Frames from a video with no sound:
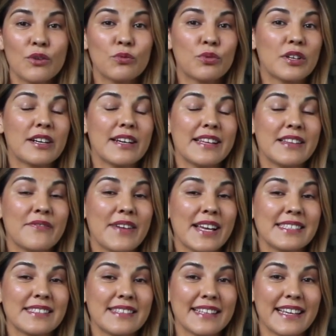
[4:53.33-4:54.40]
were
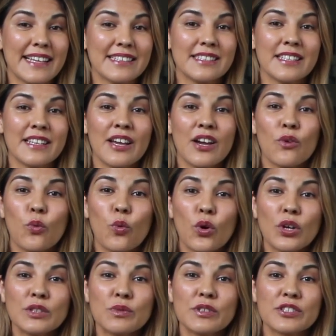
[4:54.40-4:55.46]
investigating
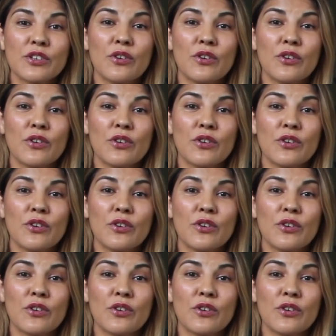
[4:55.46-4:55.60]
what was